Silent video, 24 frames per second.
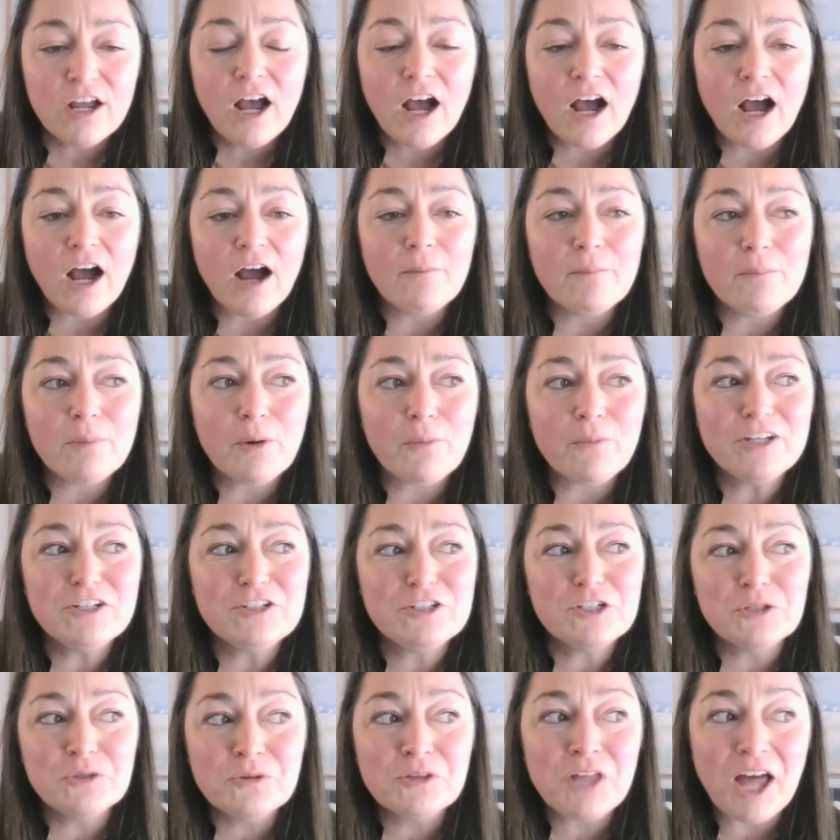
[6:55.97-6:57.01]
Um, but we
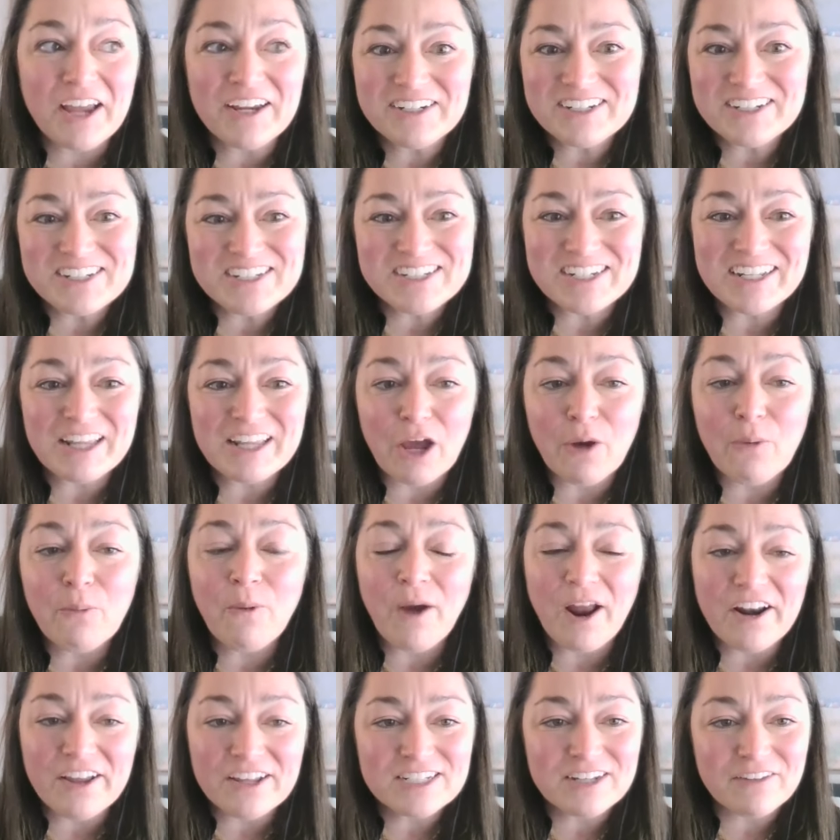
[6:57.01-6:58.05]
do like to see that
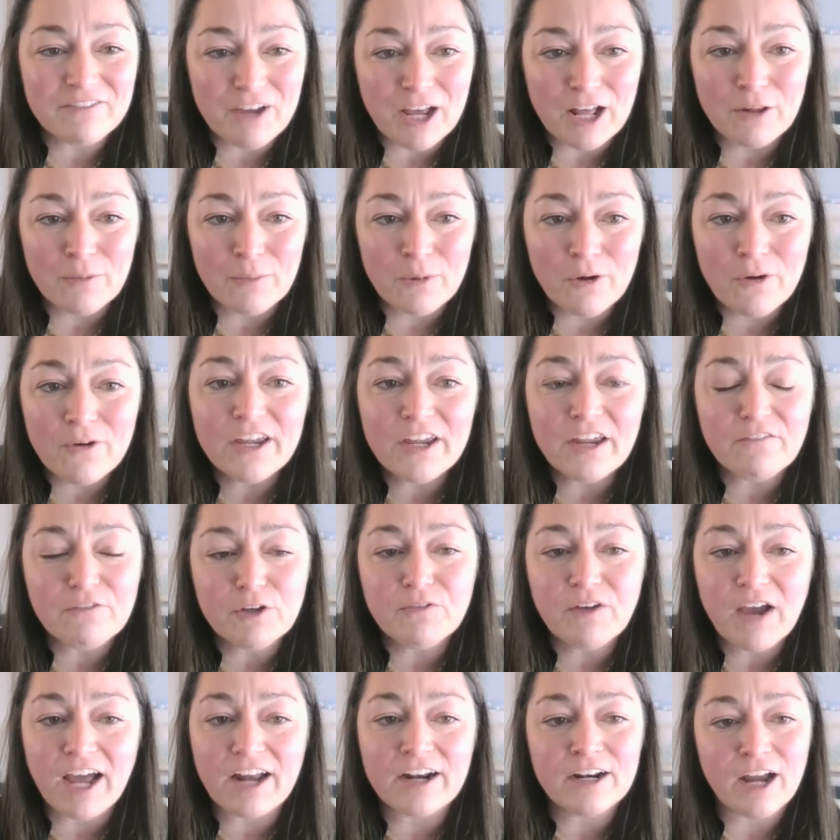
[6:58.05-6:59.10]
when it's available, if
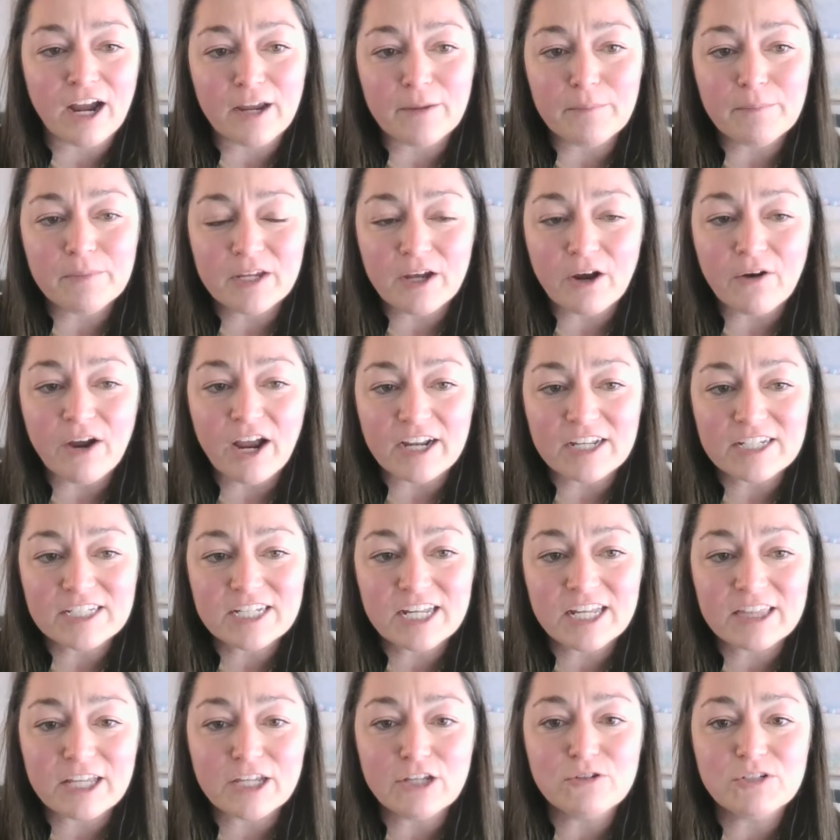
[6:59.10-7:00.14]
you've had an IPO
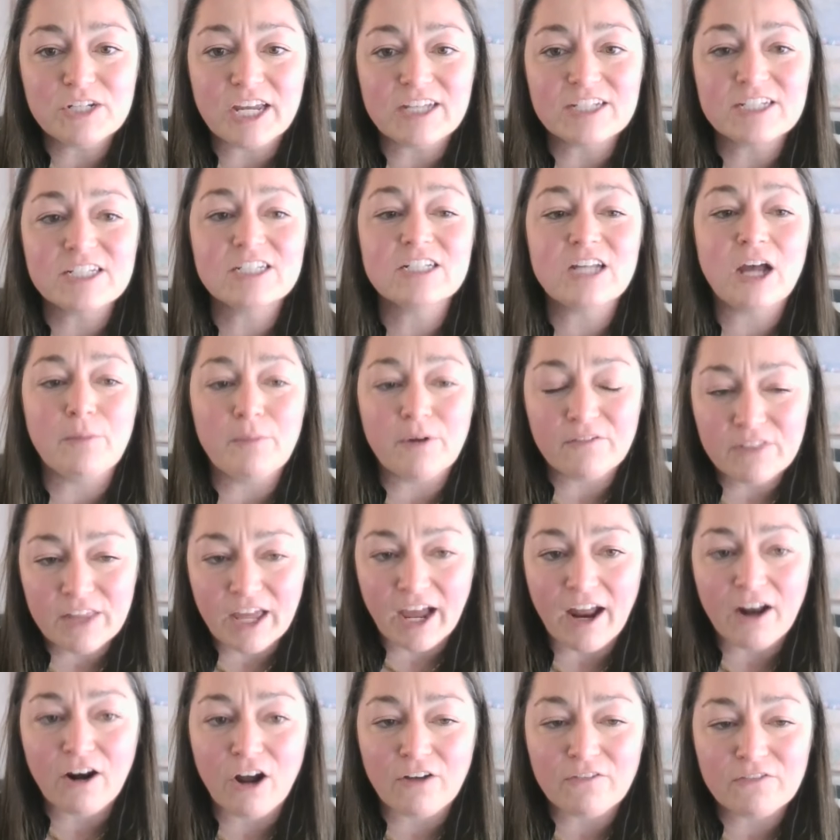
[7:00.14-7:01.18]
exit, that you take some of
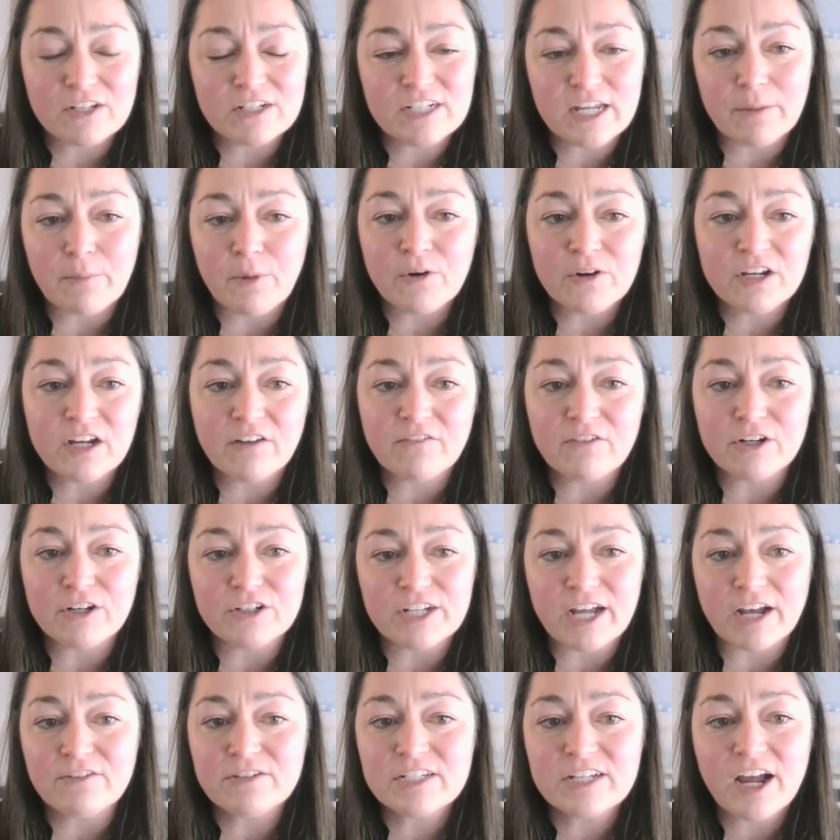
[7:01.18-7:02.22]
that off the table to cover your
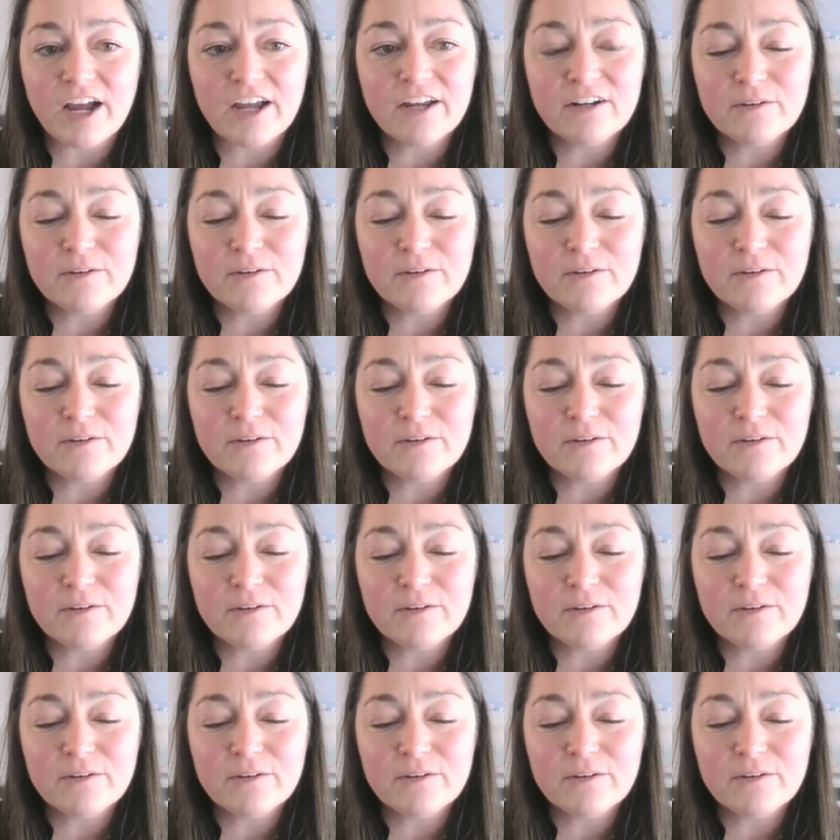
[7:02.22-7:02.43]
downside.